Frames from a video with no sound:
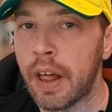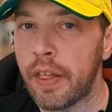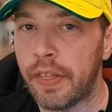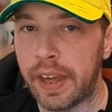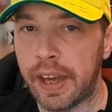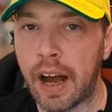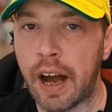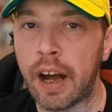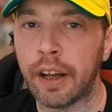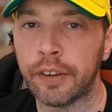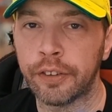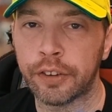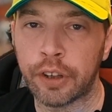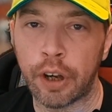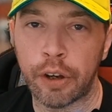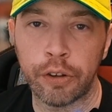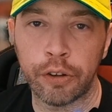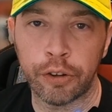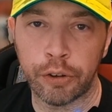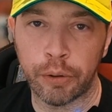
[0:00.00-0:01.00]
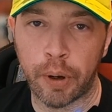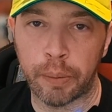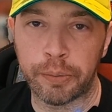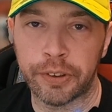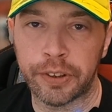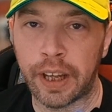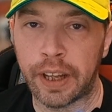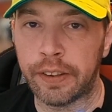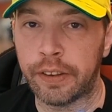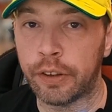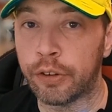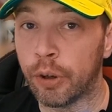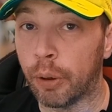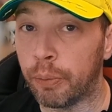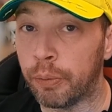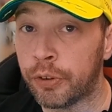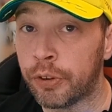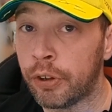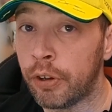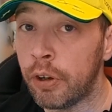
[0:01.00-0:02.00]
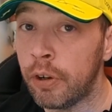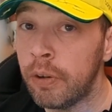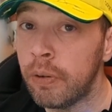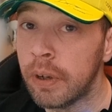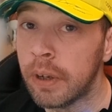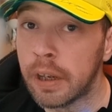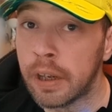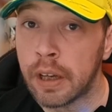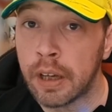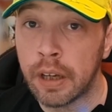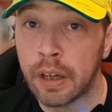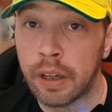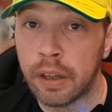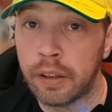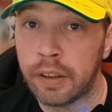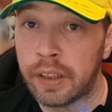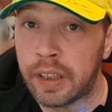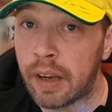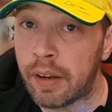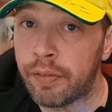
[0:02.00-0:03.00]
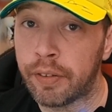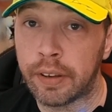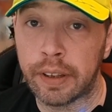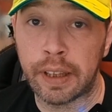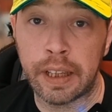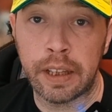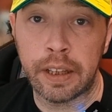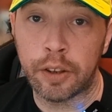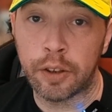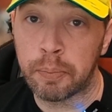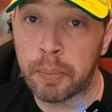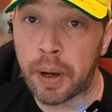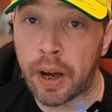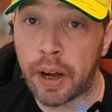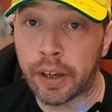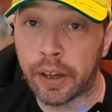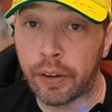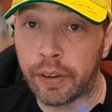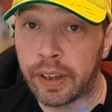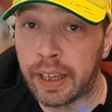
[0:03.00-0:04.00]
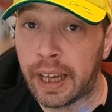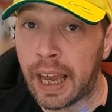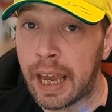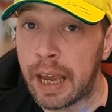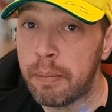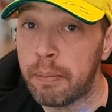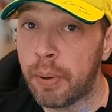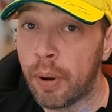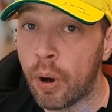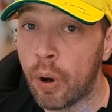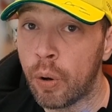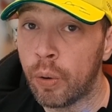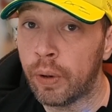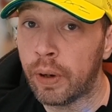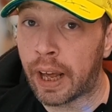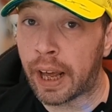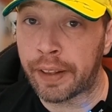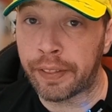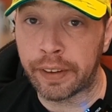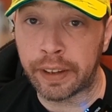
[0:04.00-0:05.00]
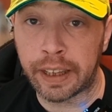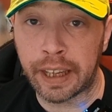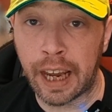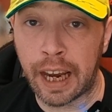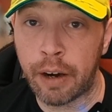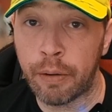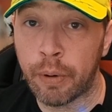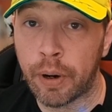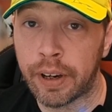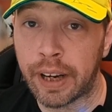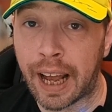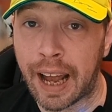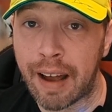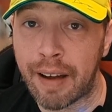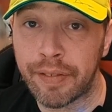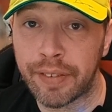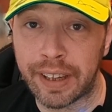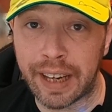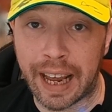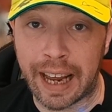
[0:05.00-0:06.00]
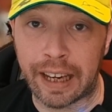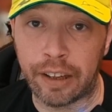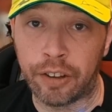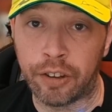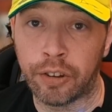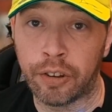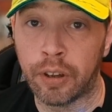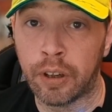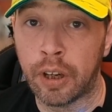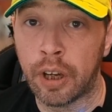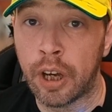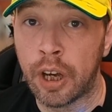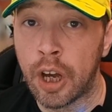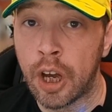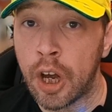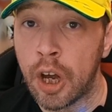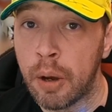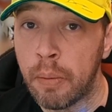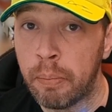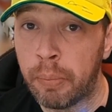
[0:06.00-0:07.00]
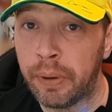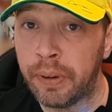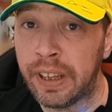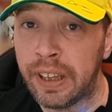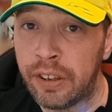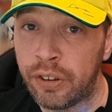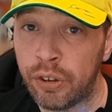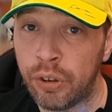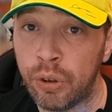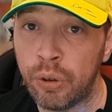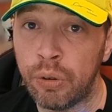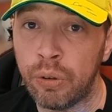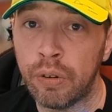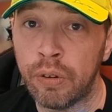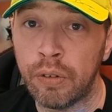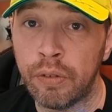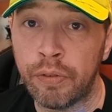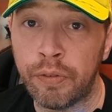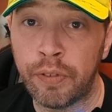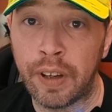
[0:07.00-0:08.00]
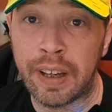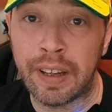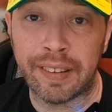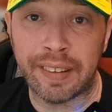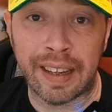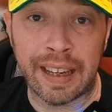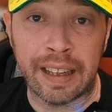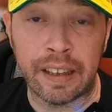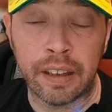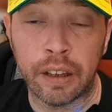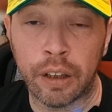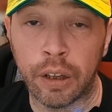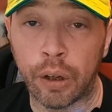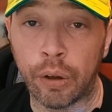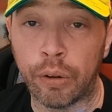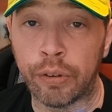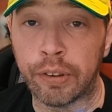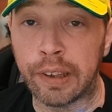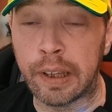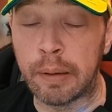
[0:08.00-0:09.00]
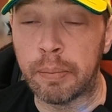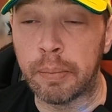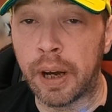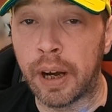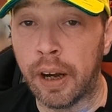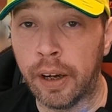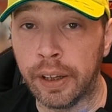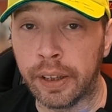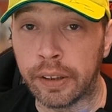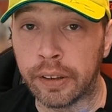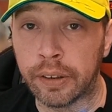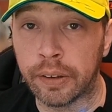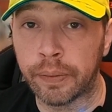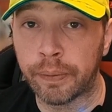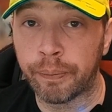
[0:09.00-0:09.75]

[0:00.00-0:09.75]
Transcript: They aren't going to upset the top two. Definitely the Sparco K-Pole and the K-Run have an edge, but they do fit in closely behind.